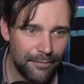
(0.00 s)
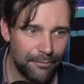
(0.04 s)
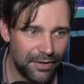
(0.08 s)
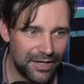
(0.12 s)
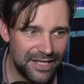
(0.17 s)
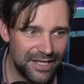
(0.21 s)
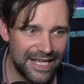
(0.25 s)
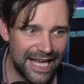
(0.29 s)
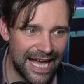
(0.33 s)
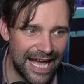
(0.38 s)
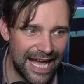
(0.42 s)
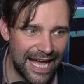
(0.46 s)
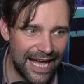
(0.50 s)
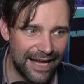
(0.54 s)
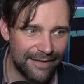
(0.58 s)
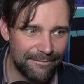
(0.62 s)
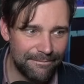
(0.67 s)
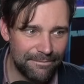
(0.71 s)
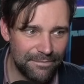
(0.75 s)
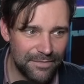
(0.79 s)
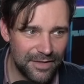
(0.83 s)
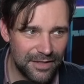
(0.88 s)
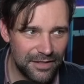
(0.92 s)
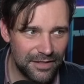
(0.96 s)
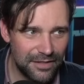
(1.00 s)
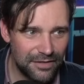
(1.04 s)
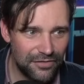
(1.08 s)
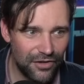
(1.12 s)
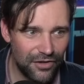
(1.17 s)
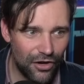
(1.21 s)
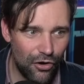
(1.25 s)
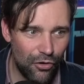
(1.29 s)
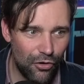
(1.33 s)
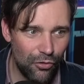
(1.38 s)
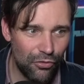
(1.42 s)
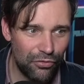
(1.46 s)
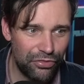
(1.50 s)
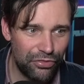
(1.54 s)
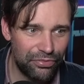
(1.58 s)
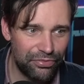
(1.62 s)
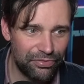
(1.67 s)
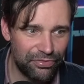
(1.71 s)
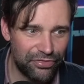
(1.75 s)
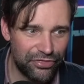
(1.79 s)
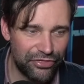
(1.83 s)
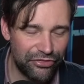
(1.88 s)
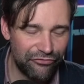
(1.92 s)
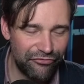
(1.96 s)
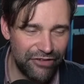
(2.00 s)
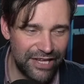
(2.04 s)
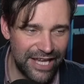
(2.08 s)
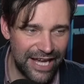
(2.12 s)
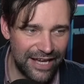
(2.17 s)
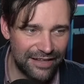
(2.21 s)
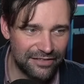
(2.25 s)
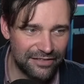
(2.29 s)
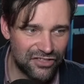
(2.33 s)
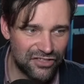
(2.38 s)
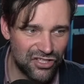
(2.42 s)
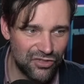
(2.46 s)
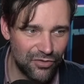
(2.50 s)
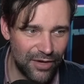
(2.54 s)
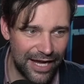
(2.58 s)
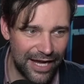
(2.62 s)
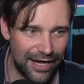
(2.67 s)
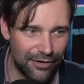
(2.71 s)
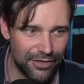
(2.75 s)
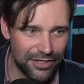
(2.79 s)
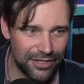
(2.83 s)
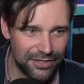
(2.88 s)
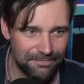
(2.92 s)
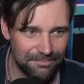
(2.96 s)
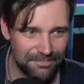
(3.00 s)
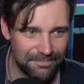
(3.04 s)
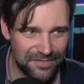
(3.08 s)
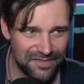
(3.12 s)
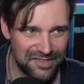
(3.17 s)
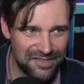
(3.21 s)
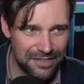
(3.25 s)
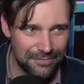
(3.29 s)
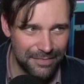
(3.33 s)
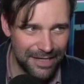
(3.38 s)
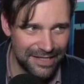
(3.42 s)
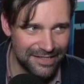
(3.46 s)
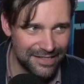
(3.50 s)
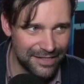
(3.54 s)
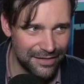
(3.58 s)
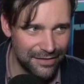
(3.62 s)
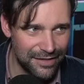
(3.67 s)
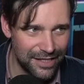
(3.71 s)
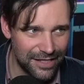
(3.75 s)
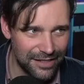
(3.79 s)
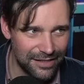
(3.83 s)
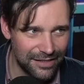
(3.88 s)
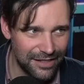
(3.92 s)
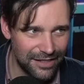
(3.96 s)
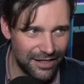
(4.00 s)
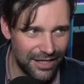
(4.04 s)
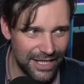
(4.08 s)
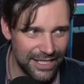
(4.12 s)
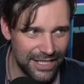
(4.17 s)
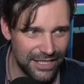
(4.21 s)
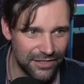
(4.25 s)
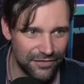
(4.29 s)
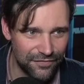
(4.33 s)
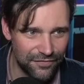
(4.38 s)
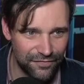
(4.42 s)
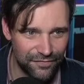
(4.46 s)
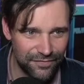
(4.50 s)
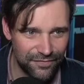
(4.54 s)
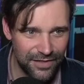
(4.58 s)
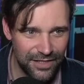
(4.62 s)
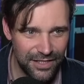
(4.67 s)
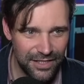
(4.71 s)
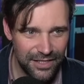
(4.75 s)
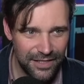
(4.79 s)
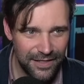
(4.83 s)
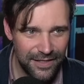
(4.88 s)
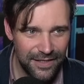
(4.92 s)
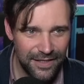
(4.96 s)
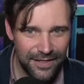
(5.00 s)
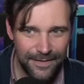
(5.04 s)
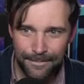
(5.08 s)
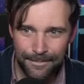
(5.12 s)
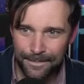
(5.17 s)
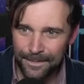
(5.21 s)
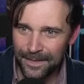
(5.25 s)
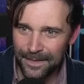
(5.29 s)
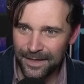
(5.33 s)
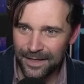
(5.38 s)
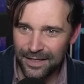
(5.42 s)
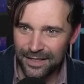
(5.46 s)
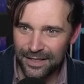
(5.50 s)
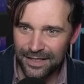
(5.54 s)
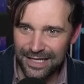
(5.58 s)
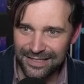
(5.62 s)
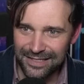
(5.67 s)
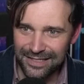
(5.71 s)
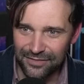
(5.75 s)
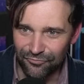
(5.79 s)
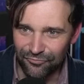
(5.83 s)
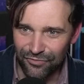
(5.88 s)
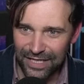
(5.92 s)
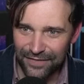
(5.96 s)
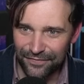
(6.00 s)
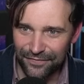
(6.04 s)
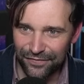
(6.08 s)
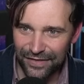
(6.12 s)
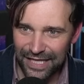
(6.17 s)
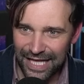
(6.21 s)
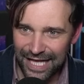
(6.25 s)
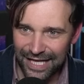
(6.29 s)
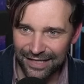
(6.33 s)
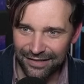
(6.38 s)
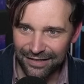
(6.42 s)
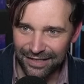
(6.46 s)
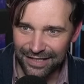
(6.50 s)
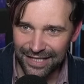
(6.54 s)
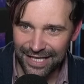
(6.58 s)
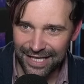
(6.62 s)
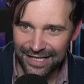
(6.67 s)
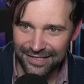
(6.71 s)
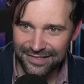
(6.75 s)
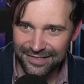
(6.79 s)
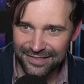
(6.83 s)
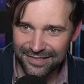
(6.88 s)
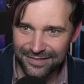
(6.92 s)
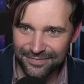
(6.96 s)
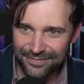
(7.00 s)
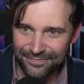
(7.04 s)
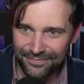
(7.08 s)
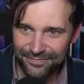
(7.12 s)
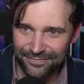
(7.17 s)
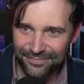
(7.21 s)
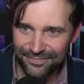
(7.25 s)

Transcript: But yeah, the whole 2-hour cinematic thing kind of is a red flag, I guess.